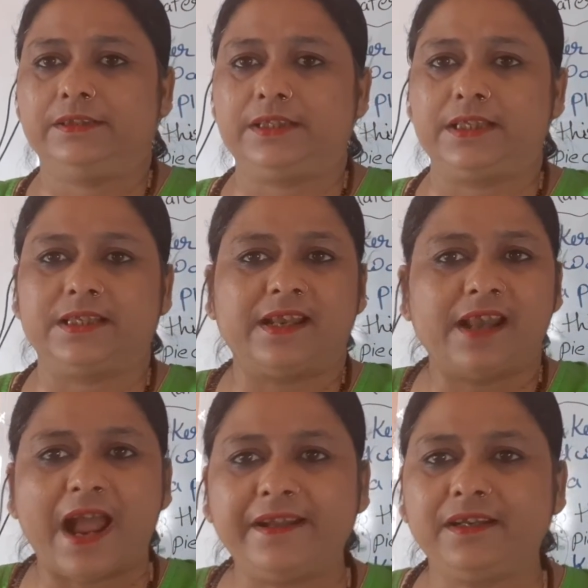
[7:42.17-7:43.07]
this is a
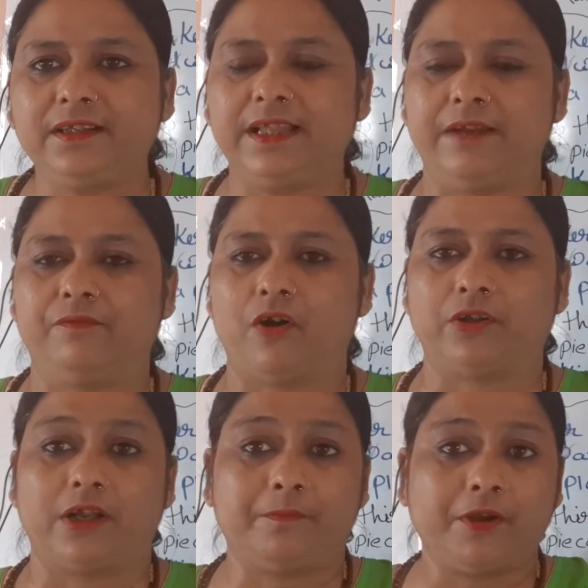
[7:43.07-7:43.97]
lighter than
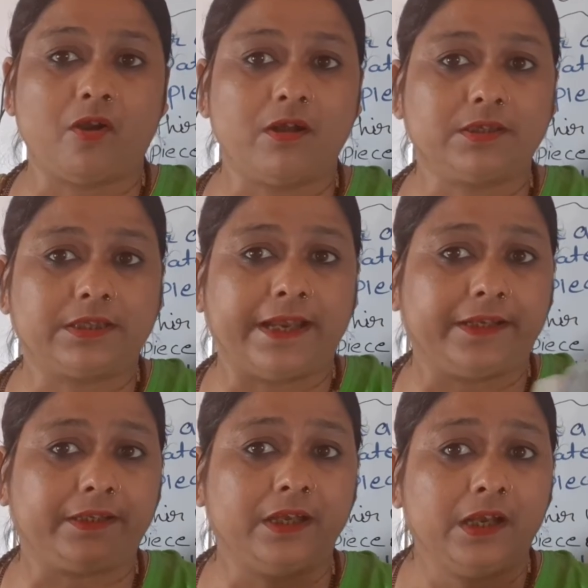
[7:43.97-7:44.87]
water because
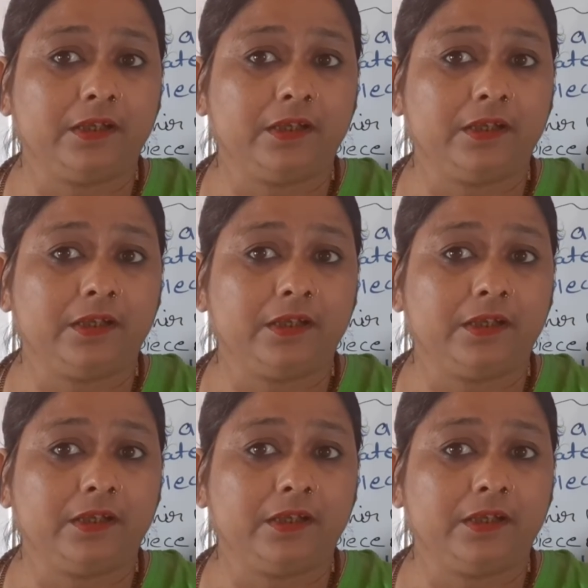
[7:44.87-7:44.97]
they